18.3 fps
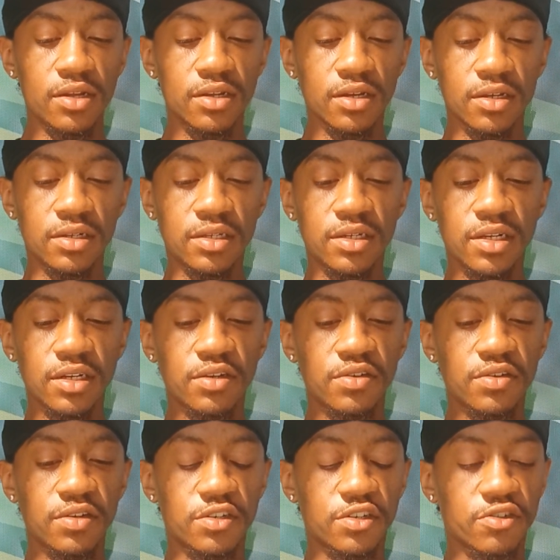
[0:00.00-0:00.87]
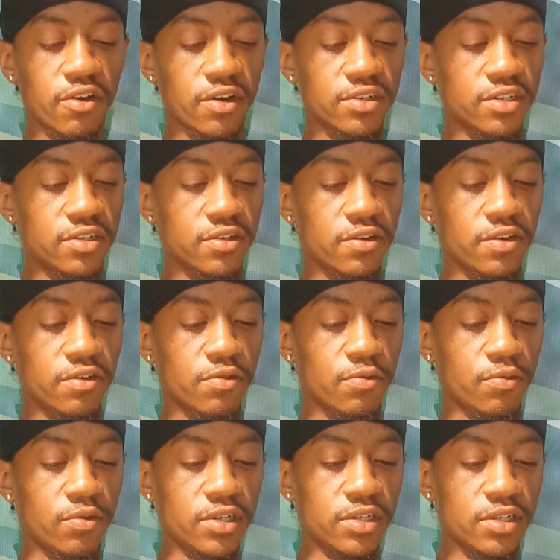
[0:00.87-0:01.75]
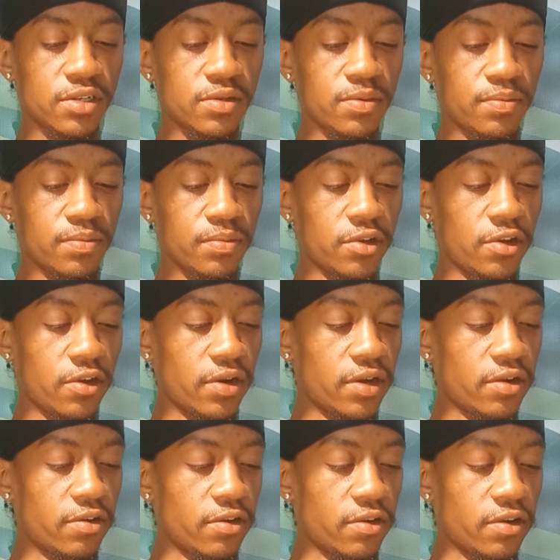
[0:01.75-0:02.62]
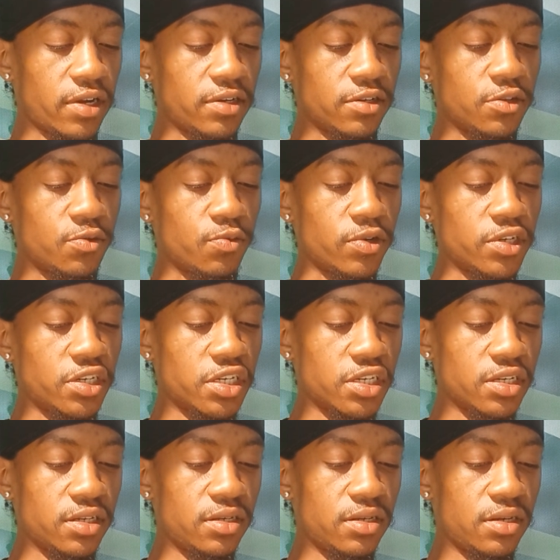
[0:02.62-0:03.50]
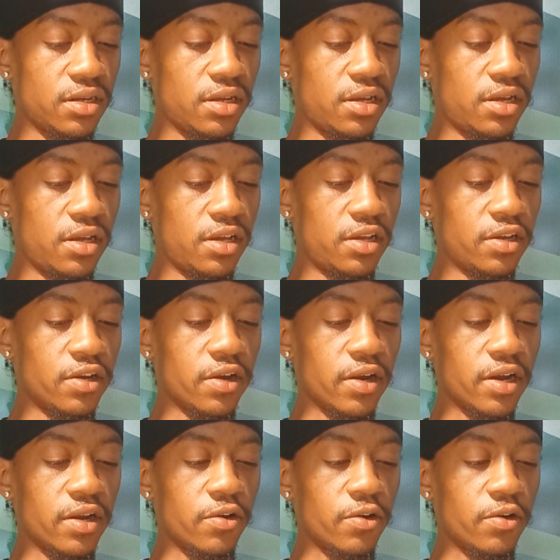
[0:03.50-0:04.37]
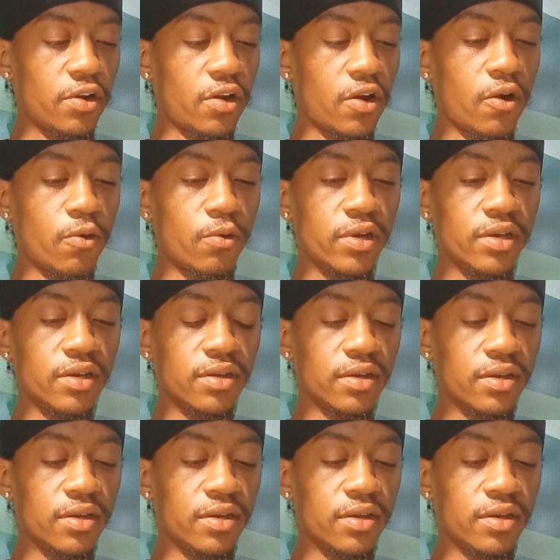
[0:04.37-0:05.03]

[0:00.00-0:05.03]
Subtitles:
Continue to trust your inner wisdom, your inner intuition, your inner knowing,